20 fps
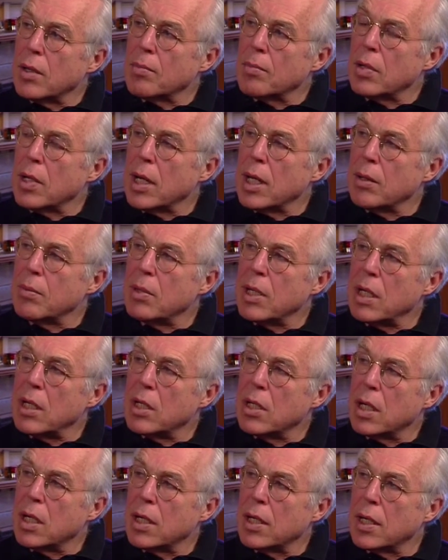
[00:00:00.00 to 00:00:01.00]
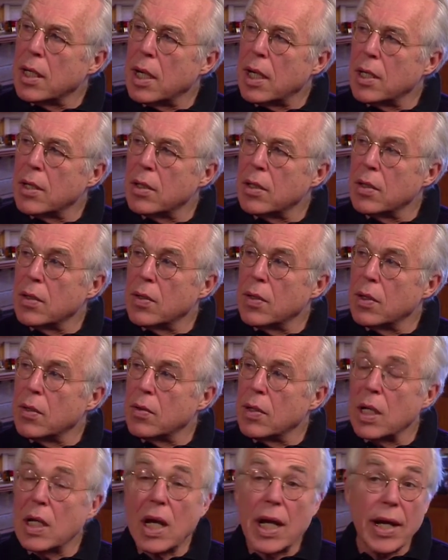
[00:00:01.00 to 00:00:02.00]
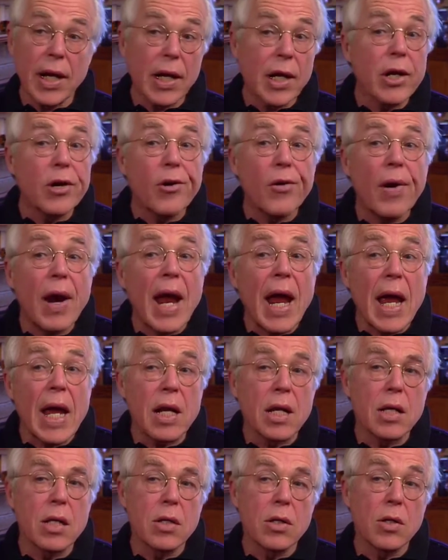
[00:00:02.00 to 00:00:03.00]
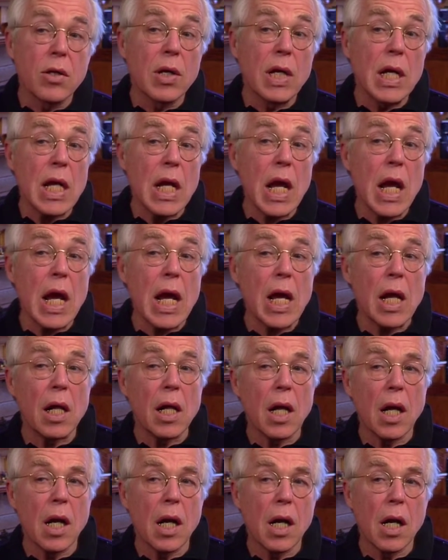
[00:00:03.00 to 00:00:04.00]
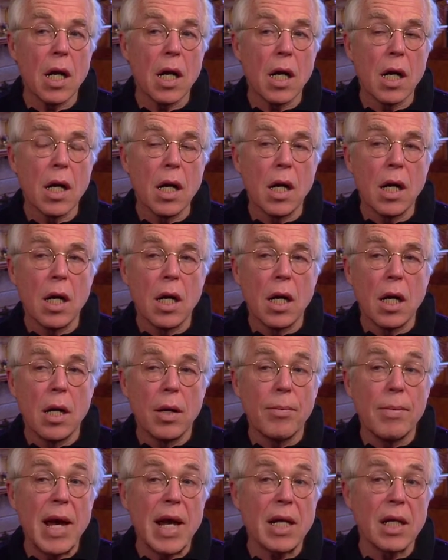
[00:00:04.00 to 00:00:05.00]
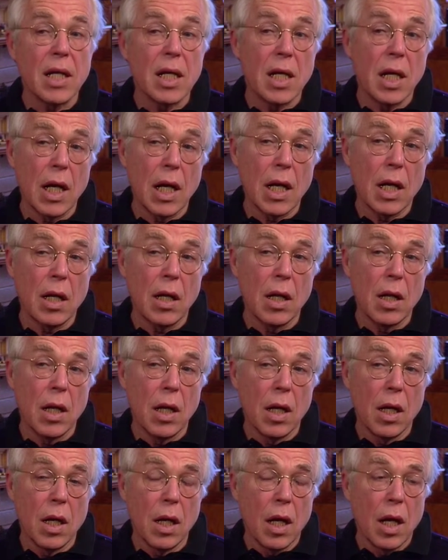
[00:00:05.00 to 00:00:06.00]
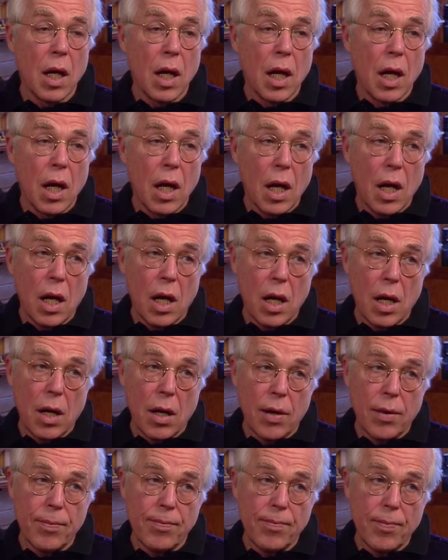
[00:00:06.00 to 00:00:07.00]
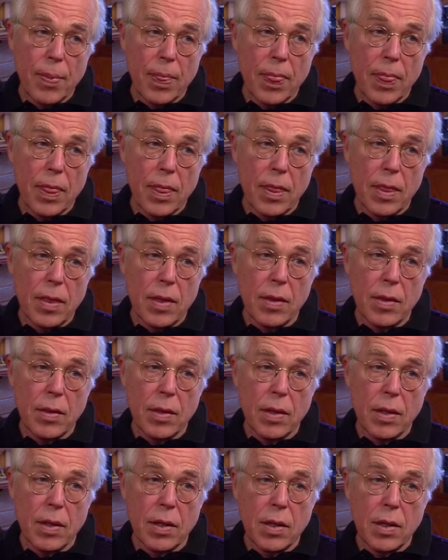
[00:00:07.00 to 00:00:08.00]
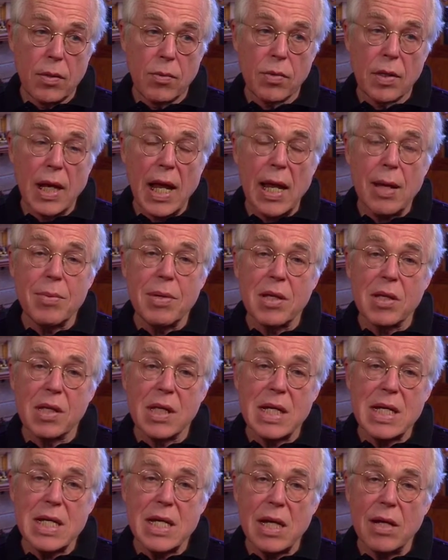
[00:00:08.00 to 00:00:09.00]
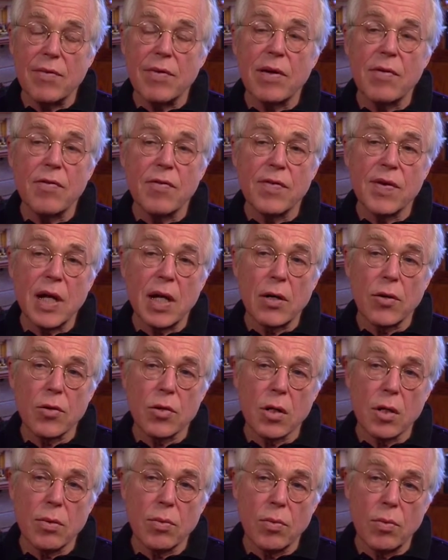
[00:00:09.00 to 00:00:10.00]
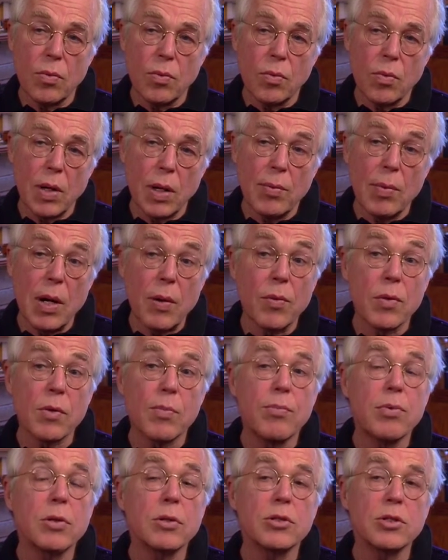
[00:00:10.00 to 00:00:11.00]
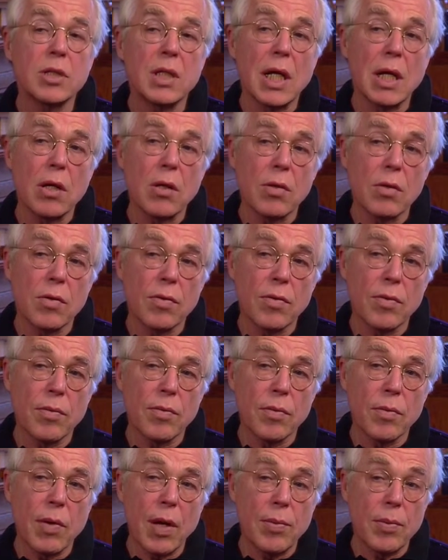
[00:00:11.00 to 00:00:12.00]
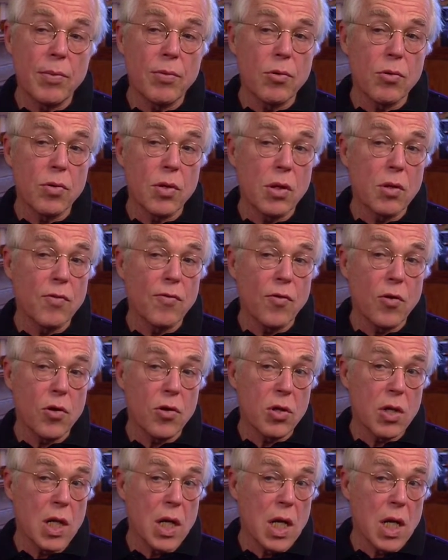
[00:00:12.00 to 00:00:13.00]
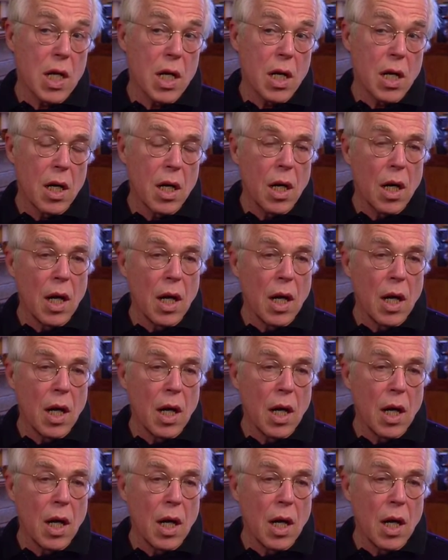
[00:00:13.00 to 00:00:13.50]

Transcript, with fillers: play being done at the O'Neill, I got a grant to go to Yale, back to Yale. It was an ABC TV fellowship, where it was Robert Brustein's first year